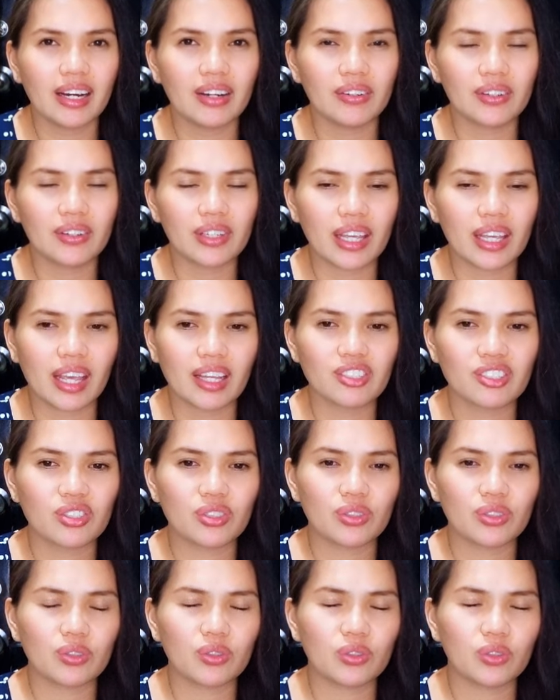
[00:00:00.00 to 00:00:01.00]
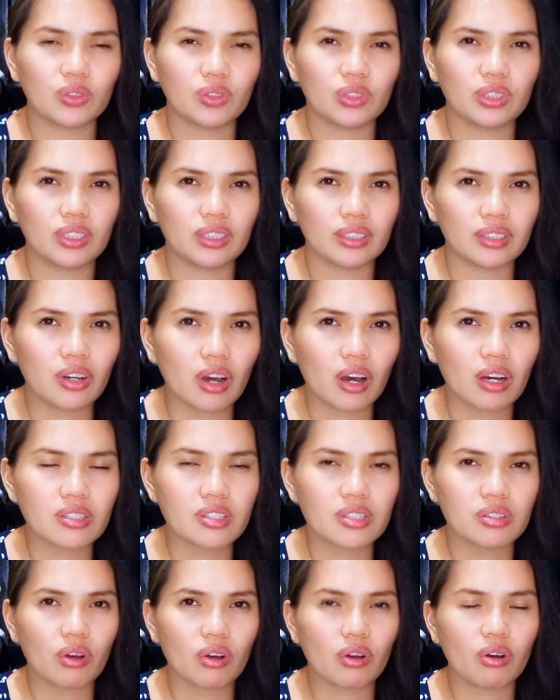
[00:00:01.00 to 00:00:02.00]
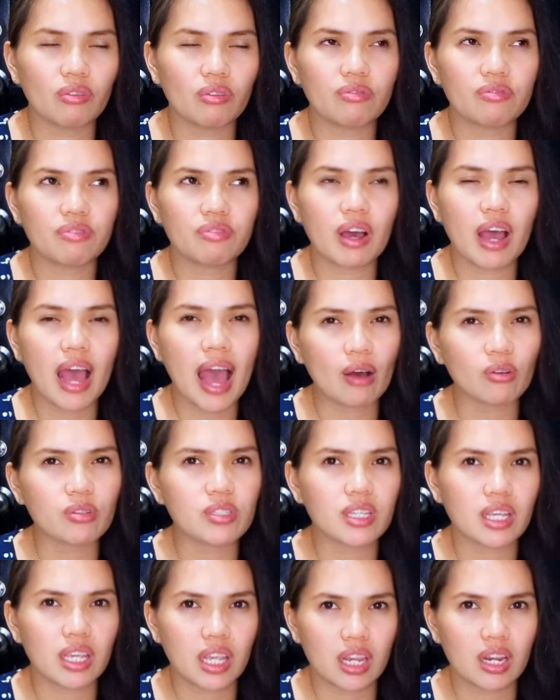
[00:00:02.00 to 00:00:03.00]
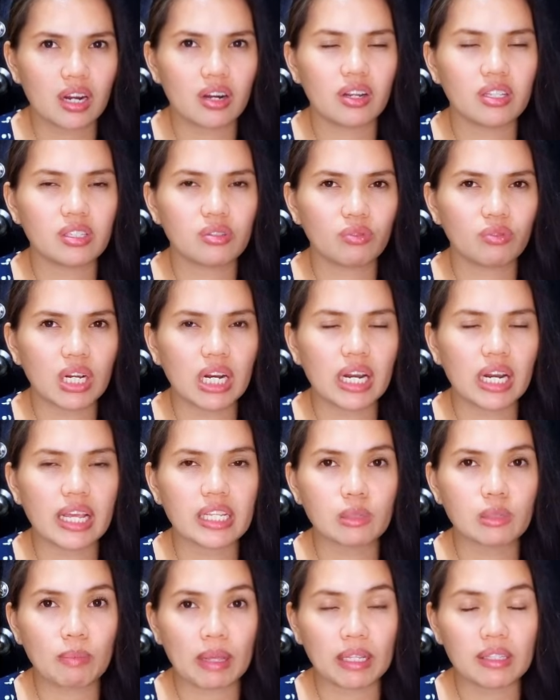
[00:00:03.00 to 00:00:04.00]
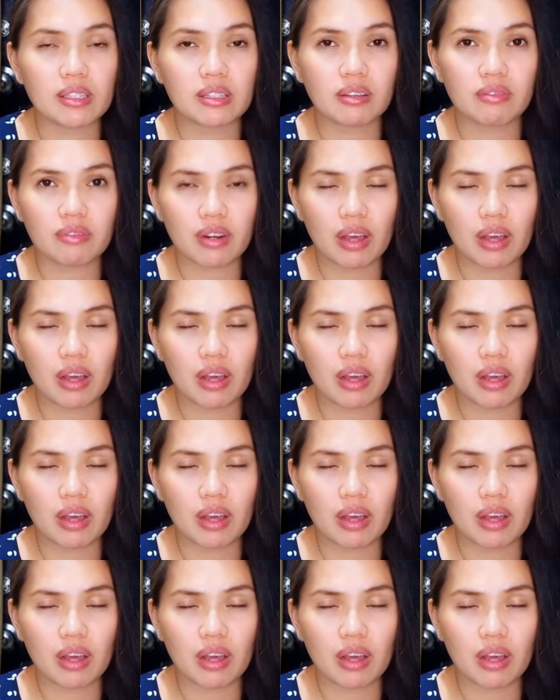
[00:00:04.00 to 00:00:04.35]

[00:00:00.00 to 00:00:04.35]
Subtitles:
Okay, so the cost of housing here is really expensive